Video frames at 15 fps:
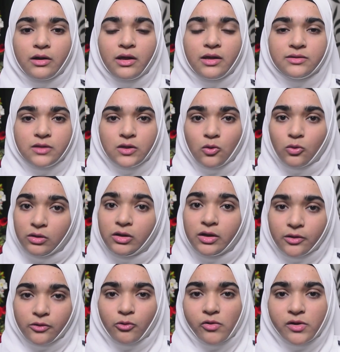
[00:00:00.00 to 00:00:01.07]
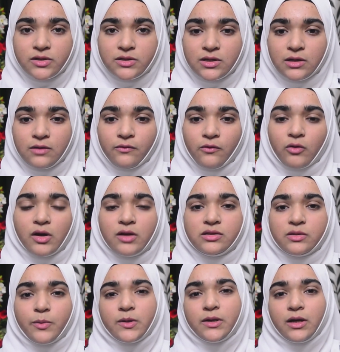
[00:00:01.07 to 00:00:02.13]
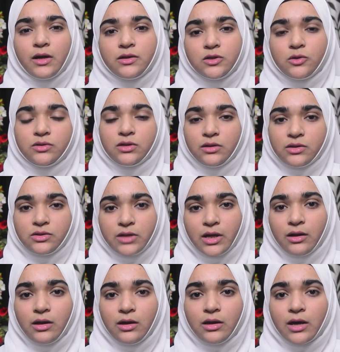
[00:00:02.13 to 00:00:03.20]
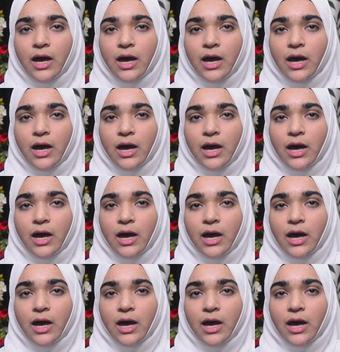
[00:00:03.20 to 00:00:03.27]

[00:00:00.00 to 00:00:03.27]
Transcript: is the only authority for interpreting it using this technique,